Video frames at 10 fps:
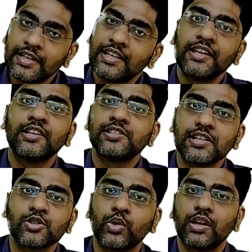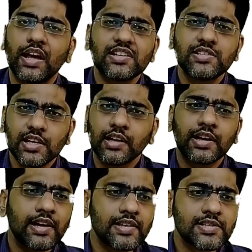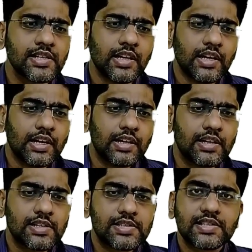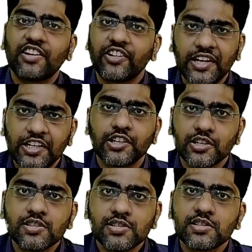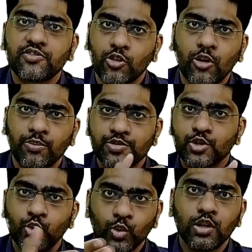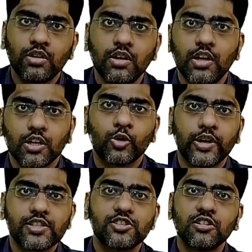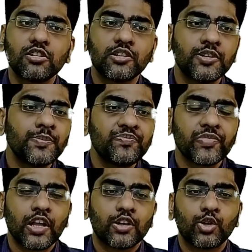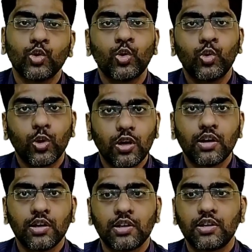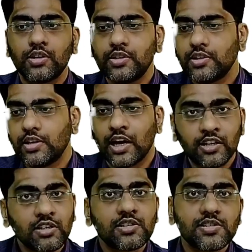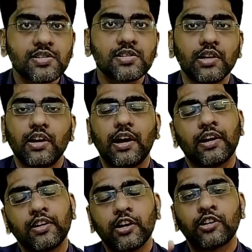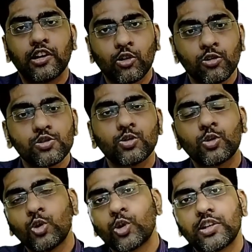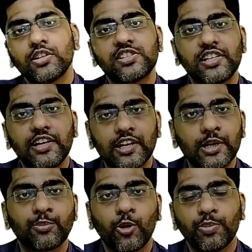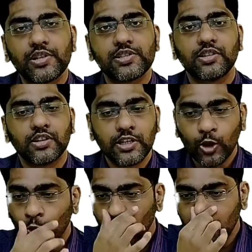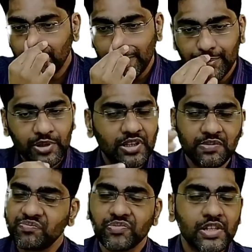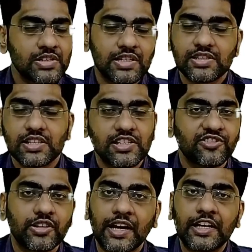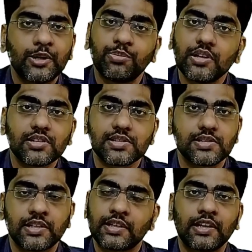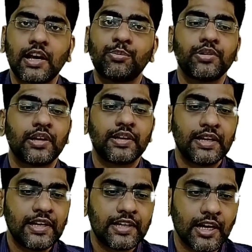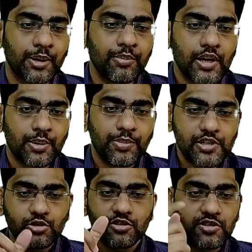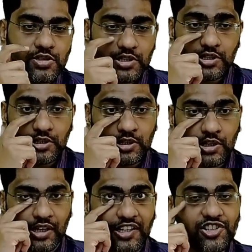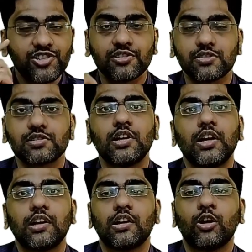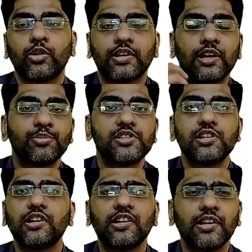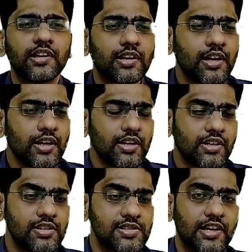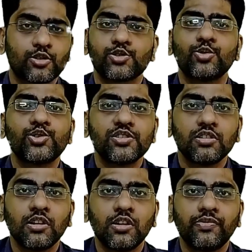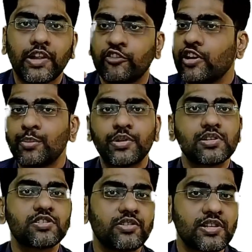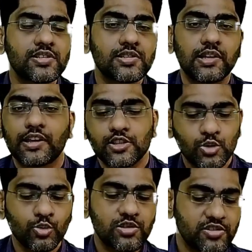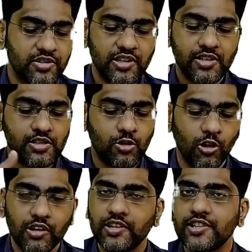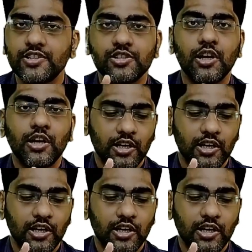any age as well, as young as 7-8 years, from school going children to adults, and it can also go till geriatric population, the old people such as even 90 plus. It can happen at any time based on certain conditions. Now it can be genetic, psychosocial, environmental stress like school stress, college,